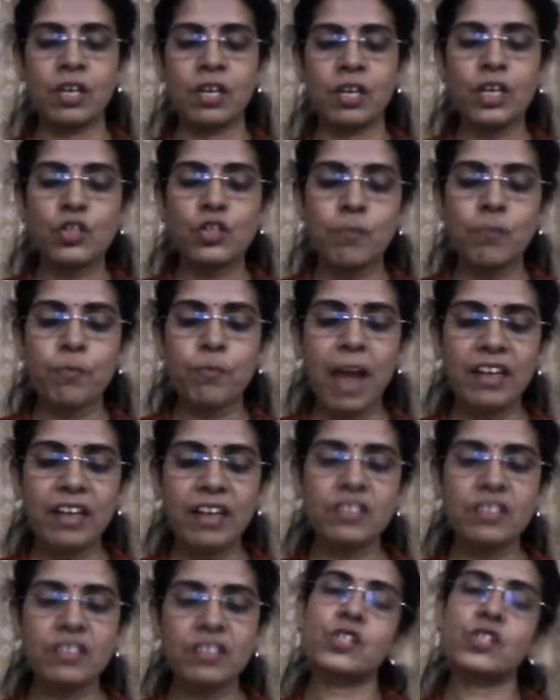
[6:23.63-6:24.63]
to manage
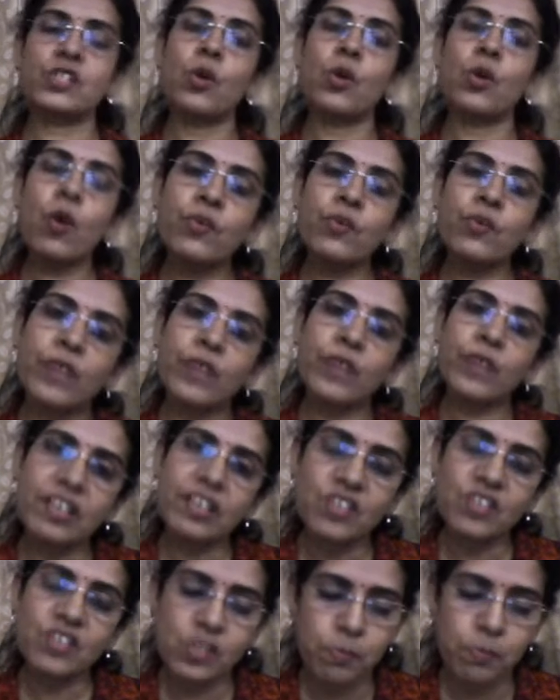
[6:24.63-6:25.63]
its own
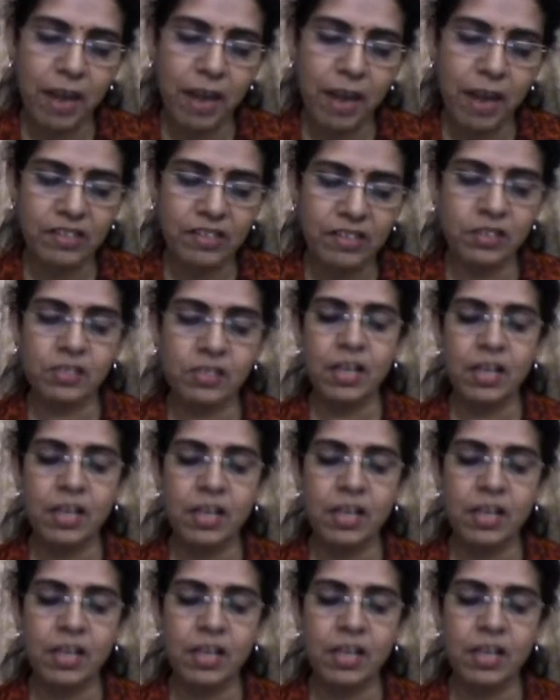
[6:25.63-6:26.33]
religious matters,